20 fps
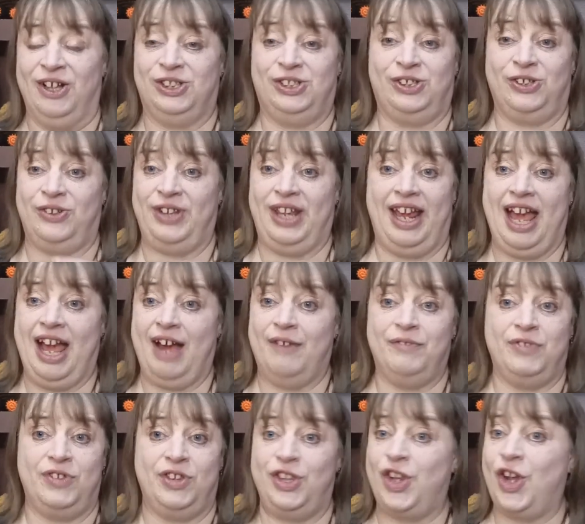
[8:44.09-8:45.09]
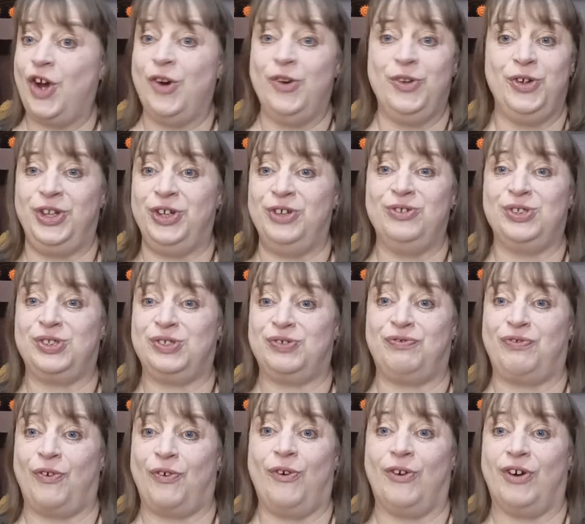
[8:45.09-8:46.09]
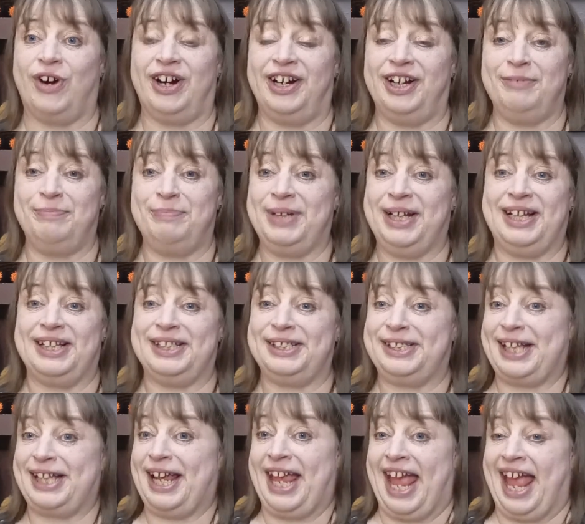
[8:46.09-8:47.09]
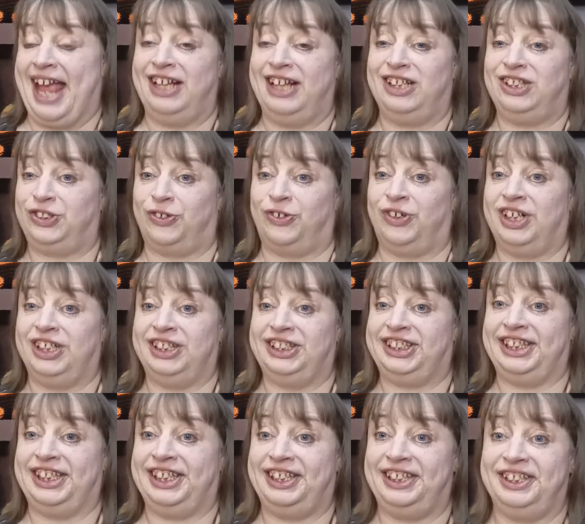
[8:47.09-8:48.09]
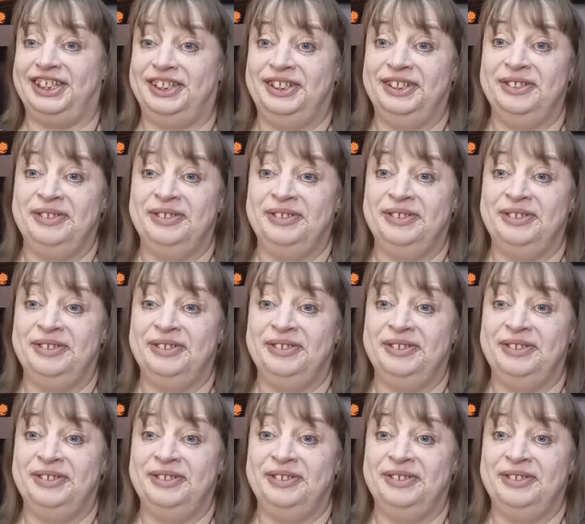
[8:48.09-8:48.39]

So they have no use for it because they can't charge it